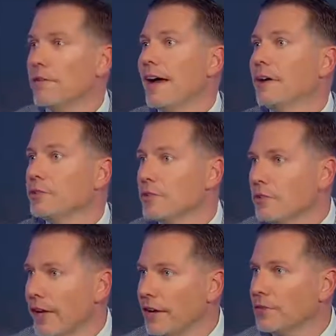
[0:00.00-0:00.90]
thousands
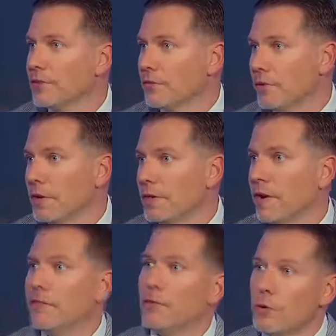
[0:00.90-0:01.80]
of acres
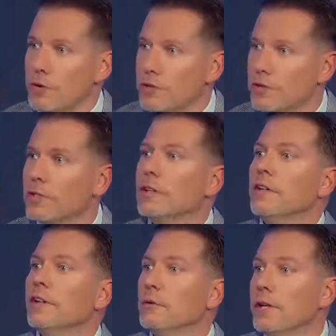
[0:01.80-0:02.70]
of forest
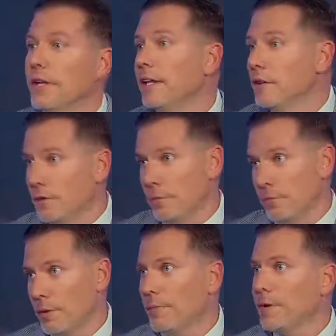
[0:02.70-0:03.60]
that when he owned
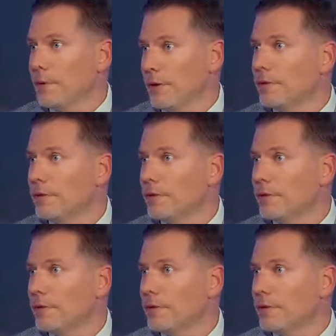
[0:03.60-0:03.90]
paper.